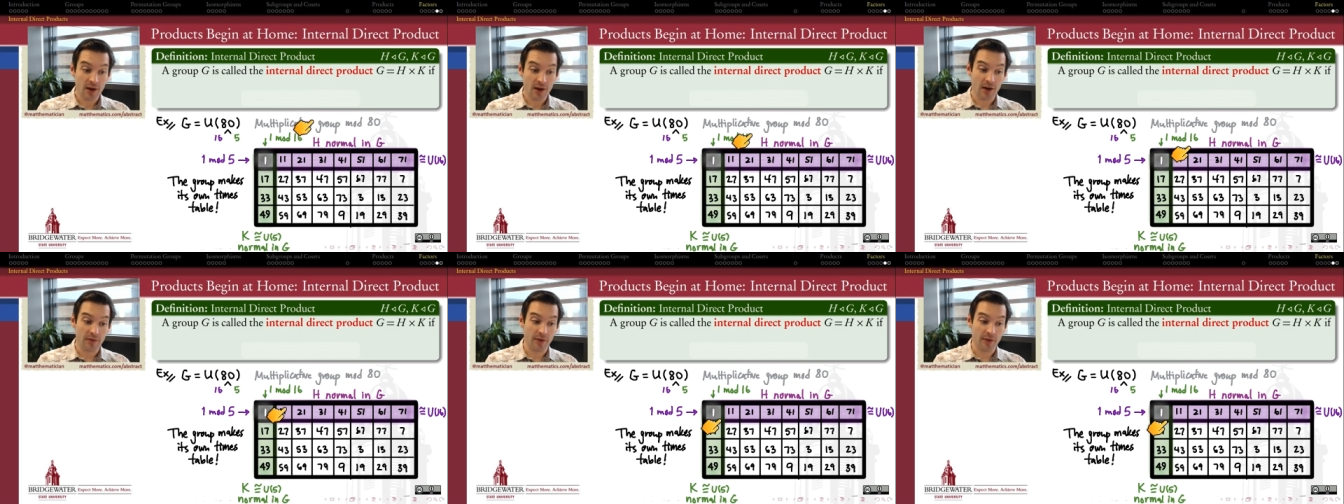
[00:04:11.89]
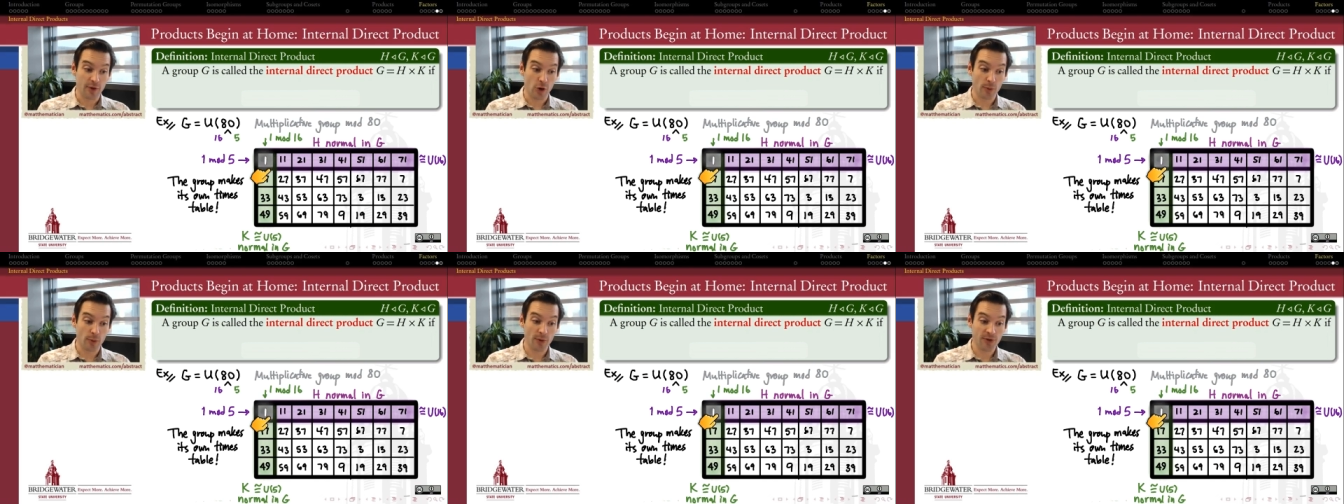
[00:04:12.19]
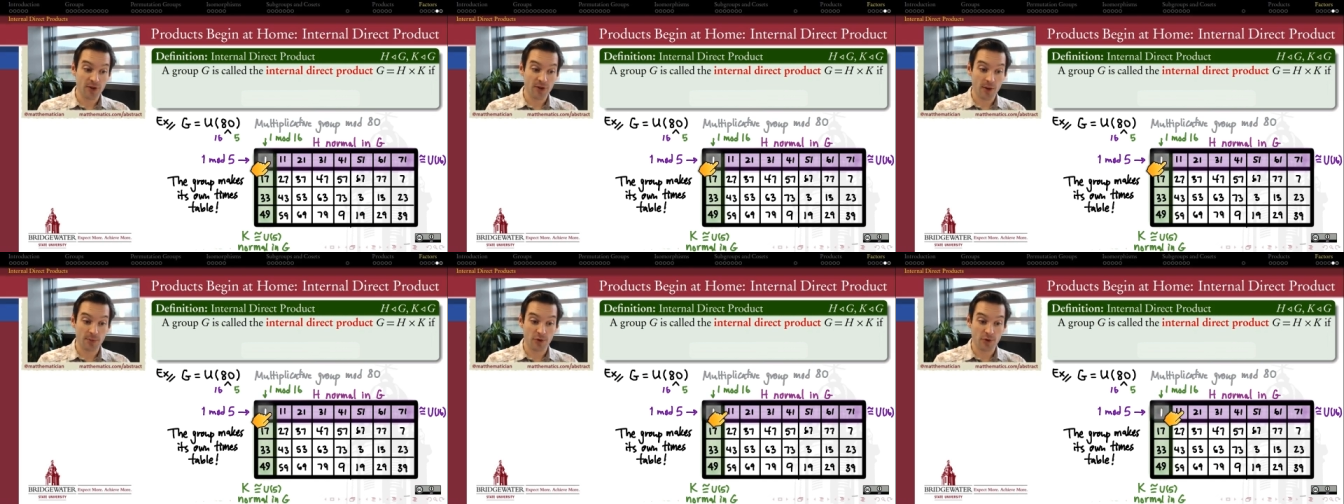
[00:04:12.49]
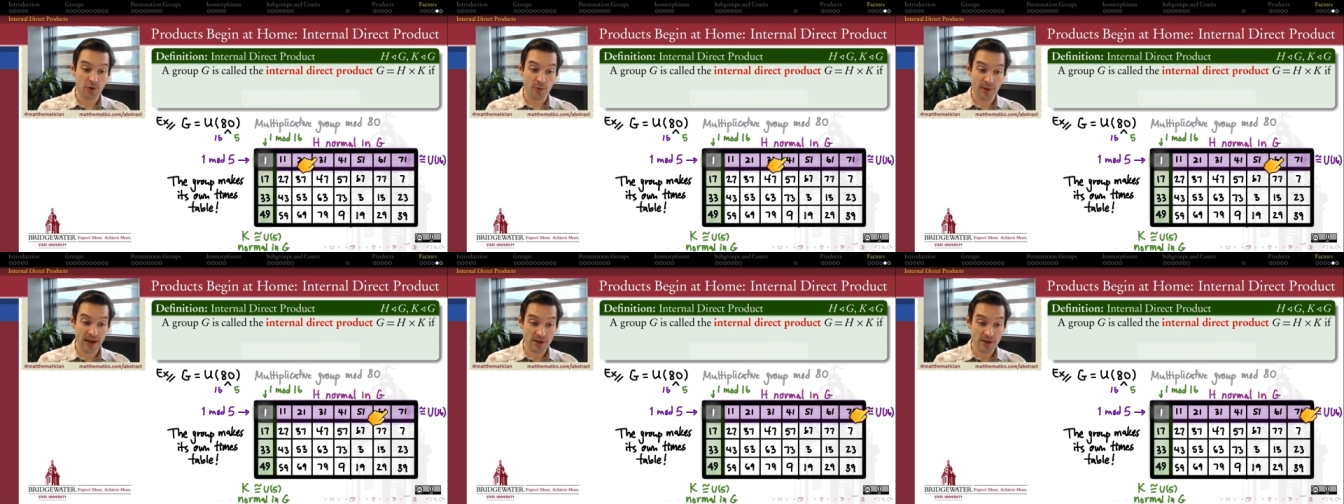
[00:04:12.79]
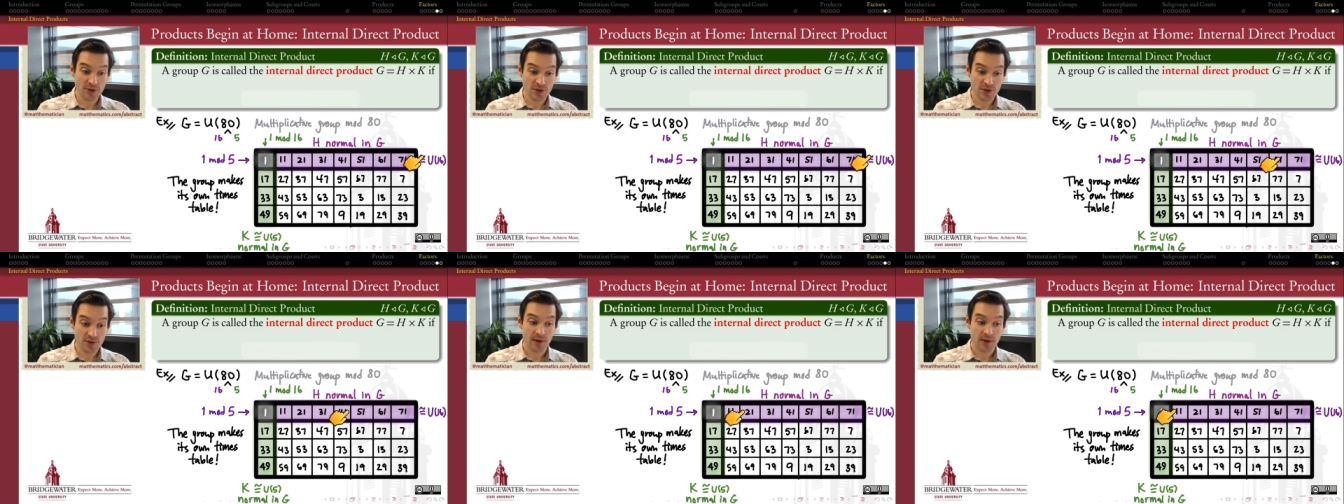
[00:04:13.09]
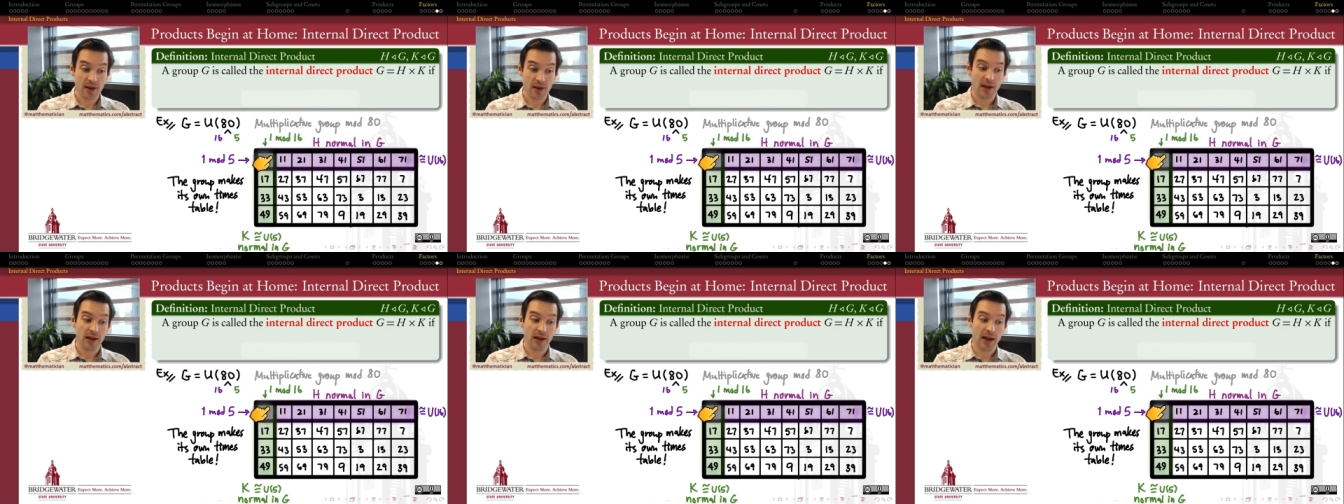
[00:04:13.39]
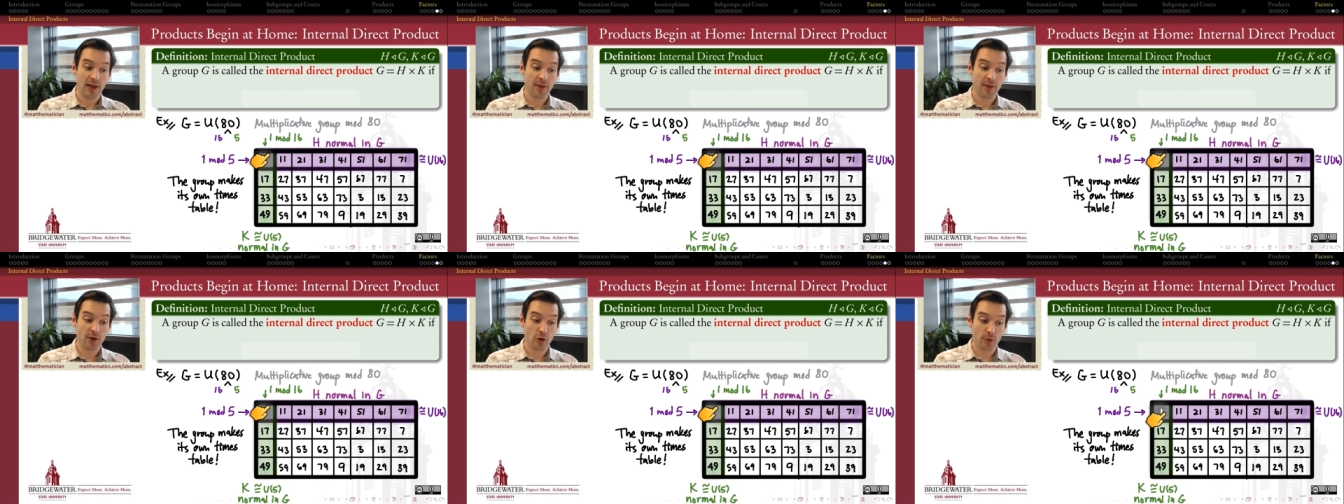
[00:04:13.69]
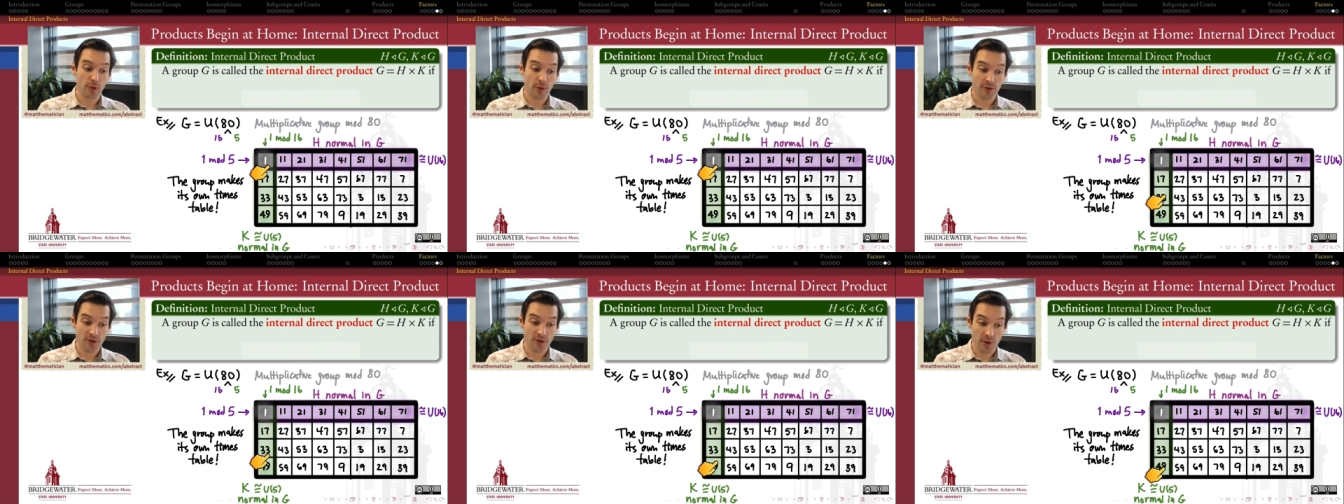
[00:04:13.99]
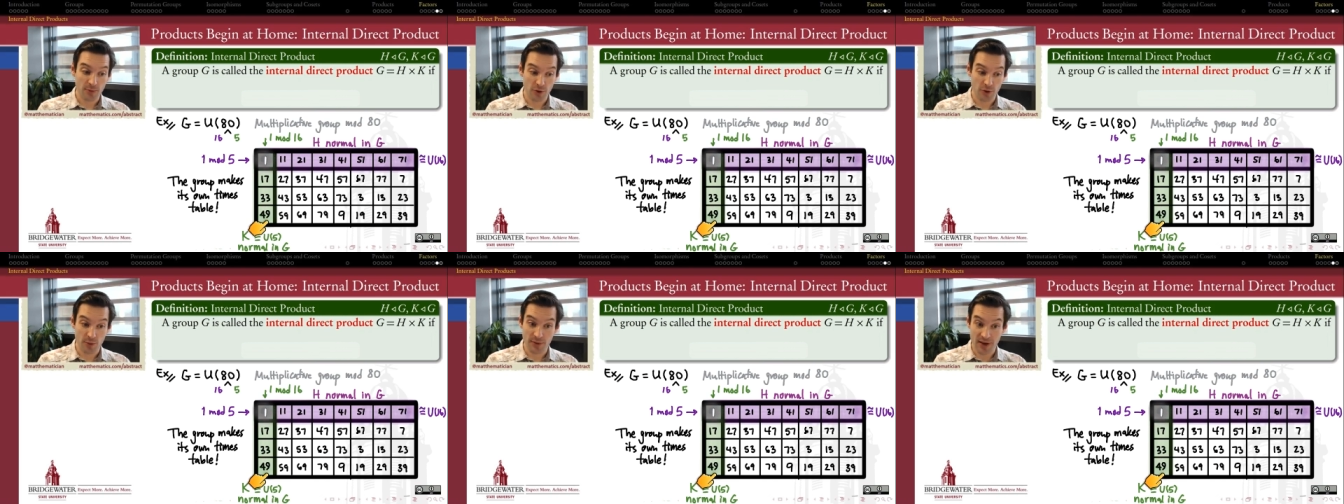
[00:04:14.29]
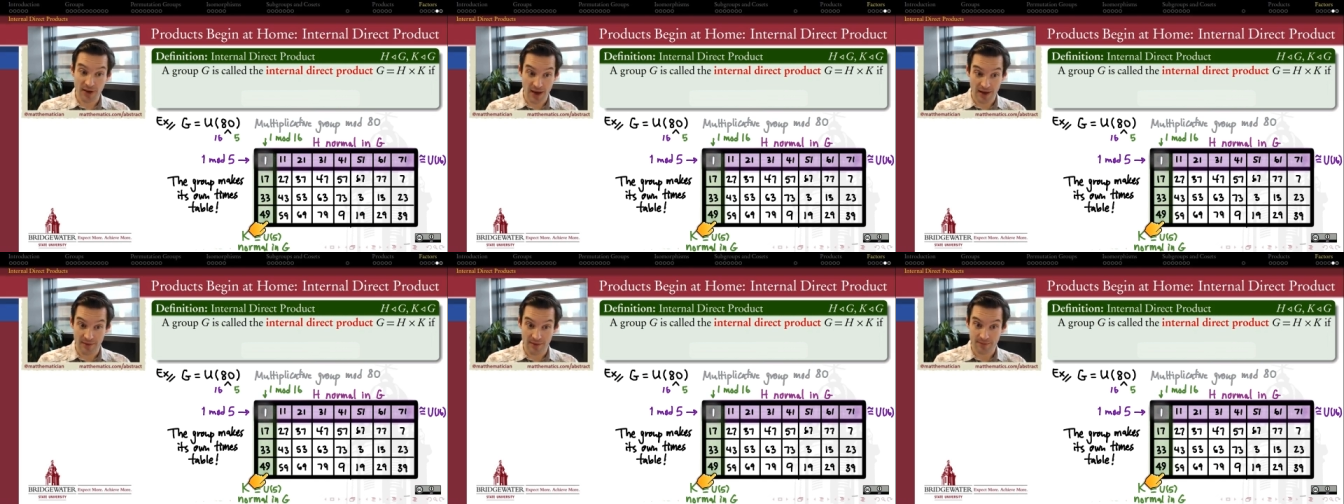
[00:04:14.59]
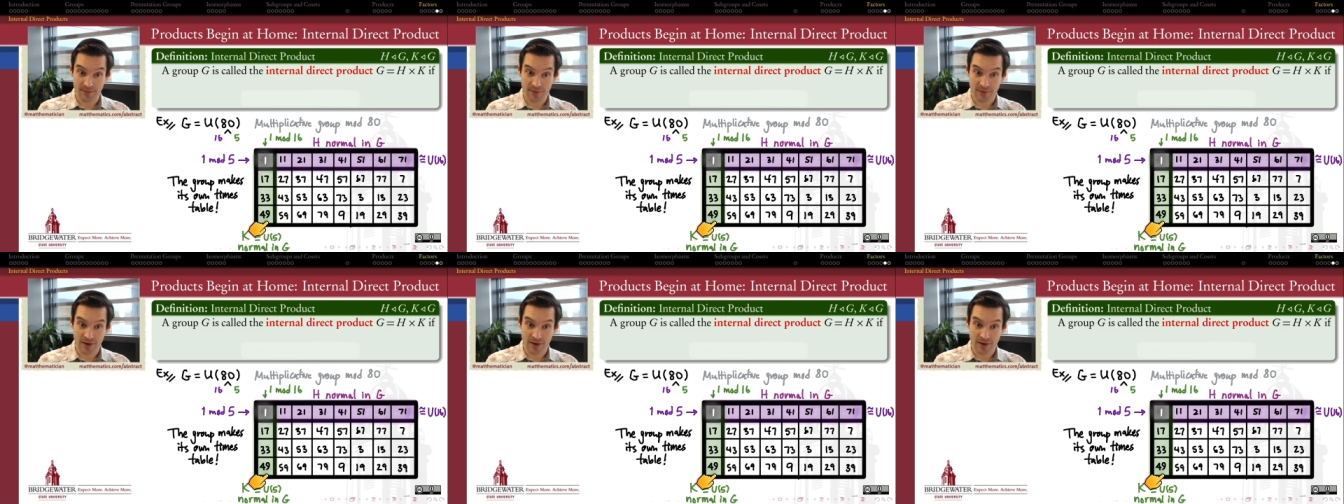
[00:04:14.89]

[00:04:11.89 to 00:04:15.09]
of the normal subgroup H and the normal subgroup K.